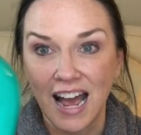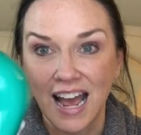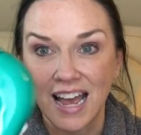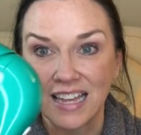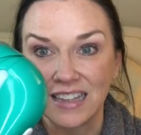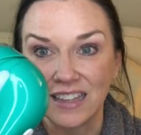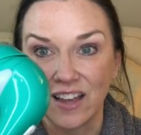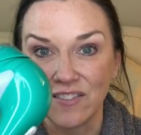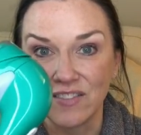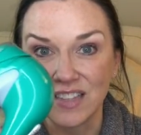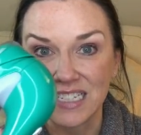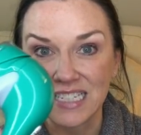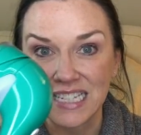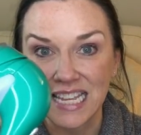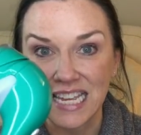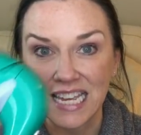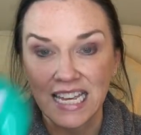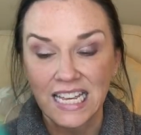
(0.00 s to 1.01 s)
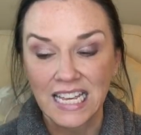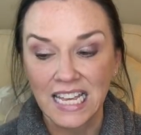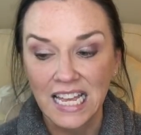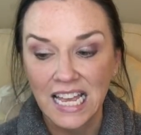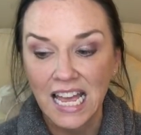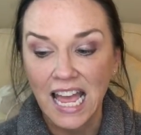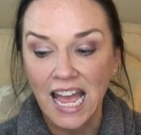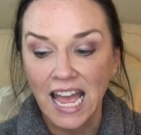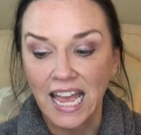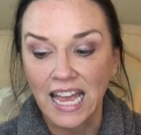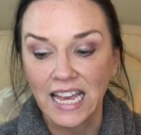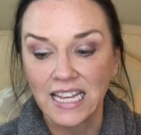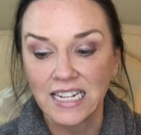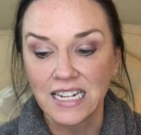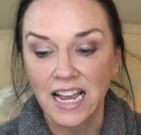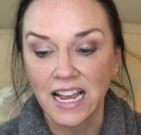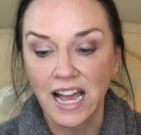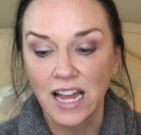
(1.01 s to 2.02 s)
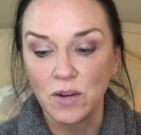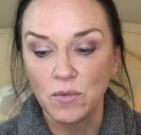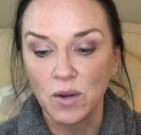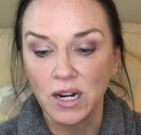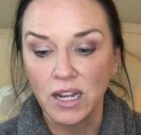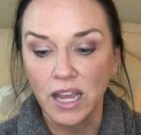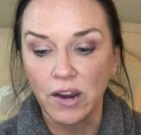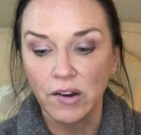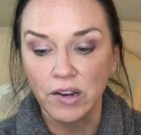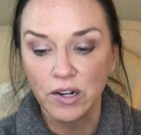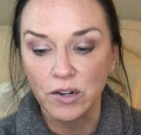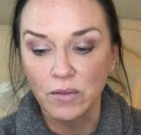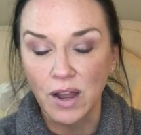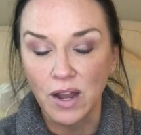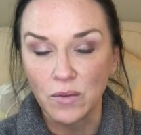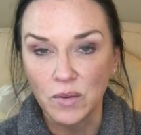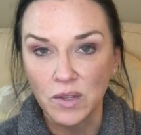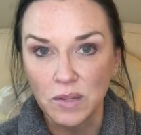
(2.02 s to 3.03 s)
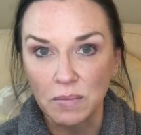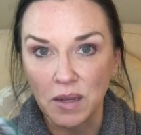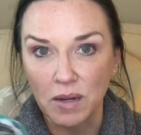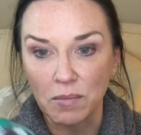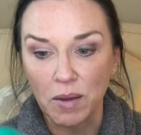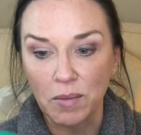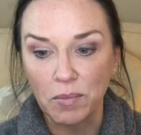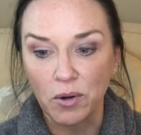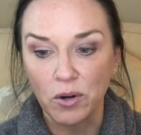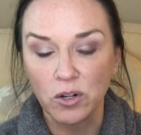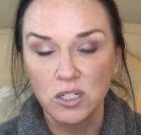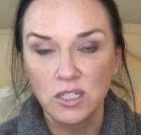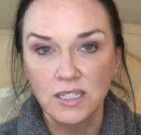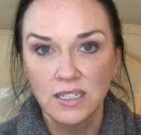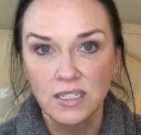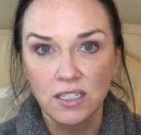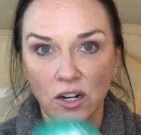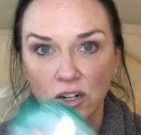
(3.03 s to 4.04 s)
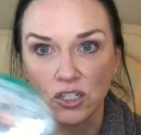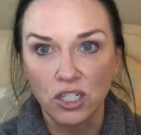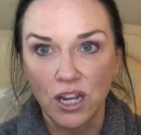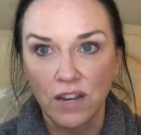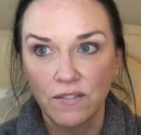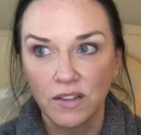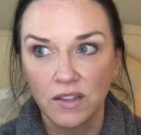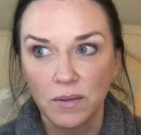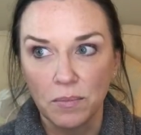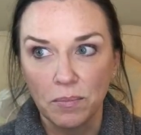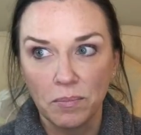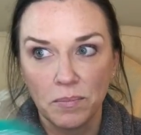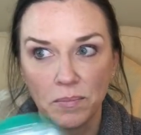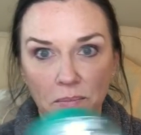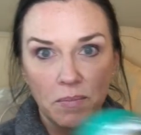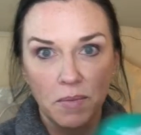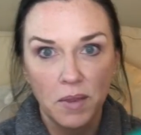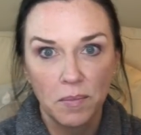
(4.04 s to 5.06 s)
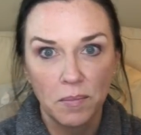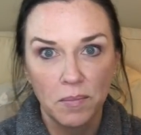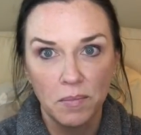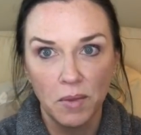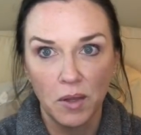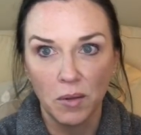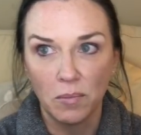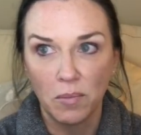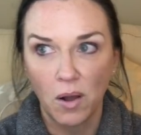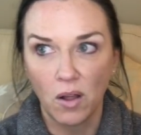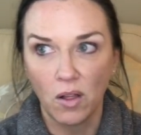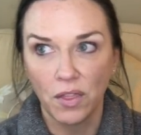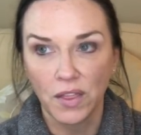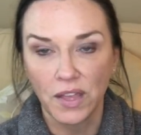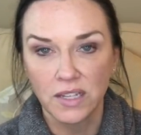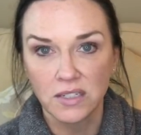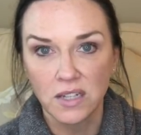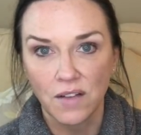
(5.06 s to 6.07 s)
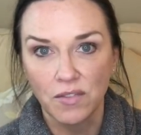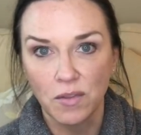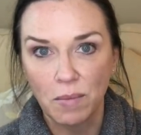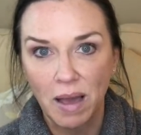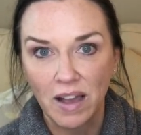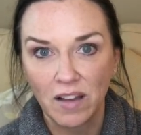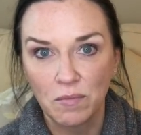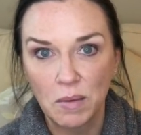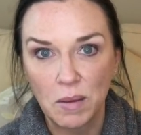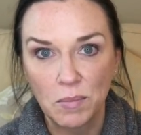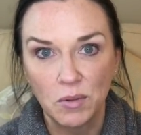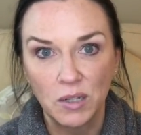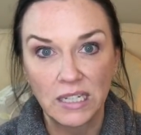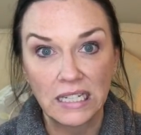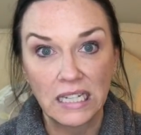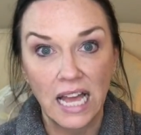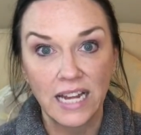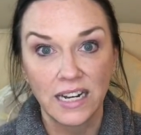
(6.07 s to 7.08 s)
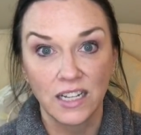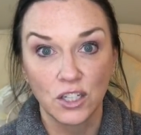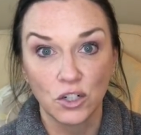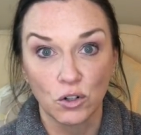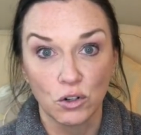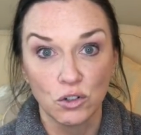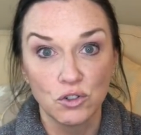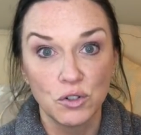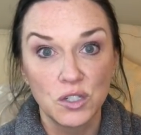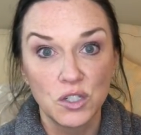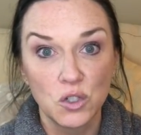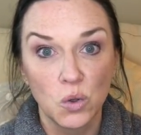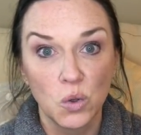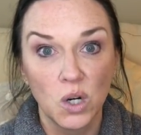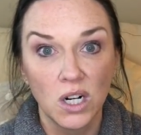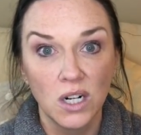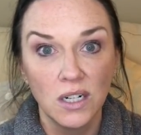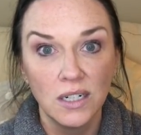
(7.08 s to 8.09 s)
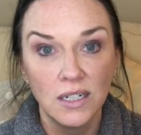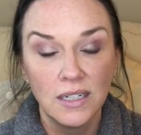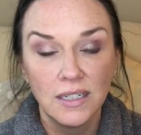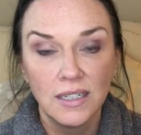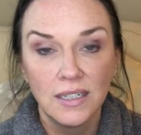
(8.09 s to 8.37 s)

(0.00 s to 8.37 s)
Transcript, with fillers: I love this thing, and I kind of want to carry it around with me in my purse and start shaving the the little ball things off the back of people in line at the grocery store.